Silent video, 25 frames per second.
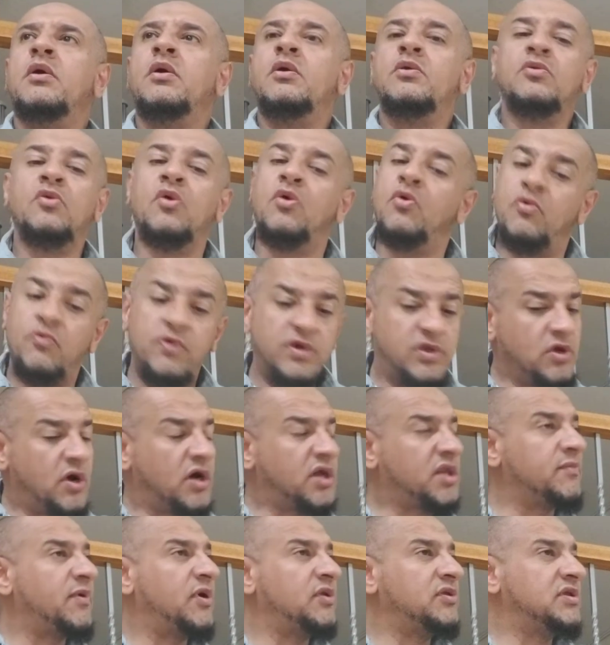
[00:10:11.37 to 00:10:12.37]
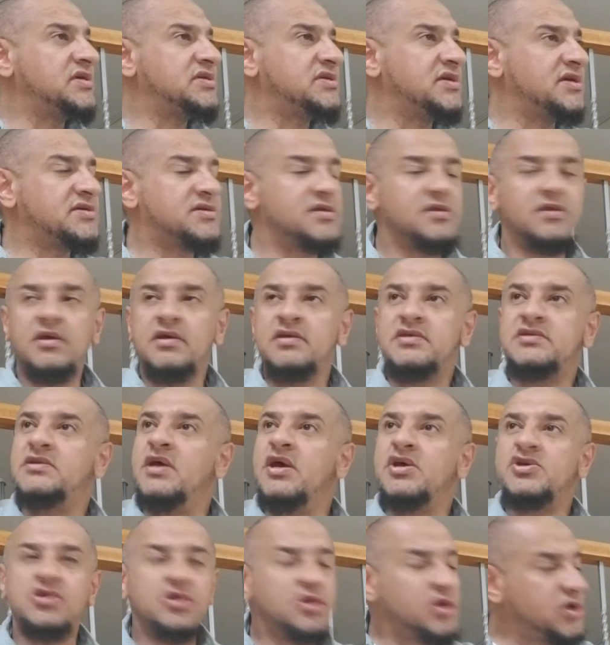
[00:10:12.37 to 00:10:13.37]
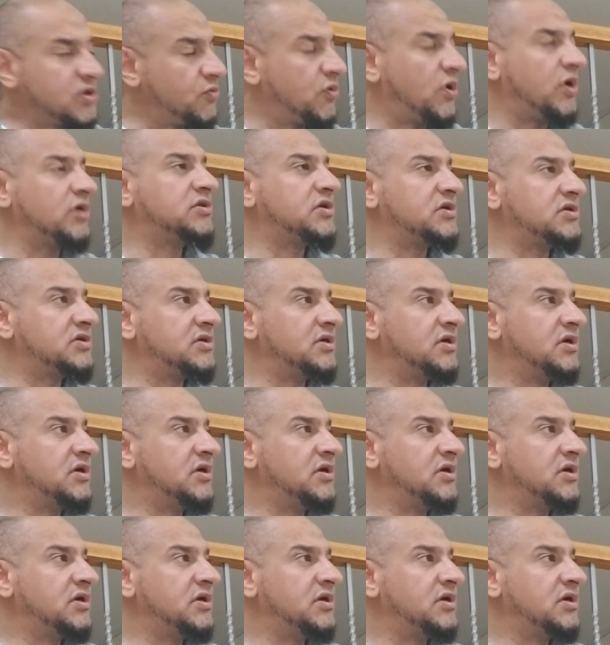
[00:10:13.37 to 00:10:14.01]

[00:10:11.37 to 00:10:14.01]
No, we talked about this yesterday. Stationary water.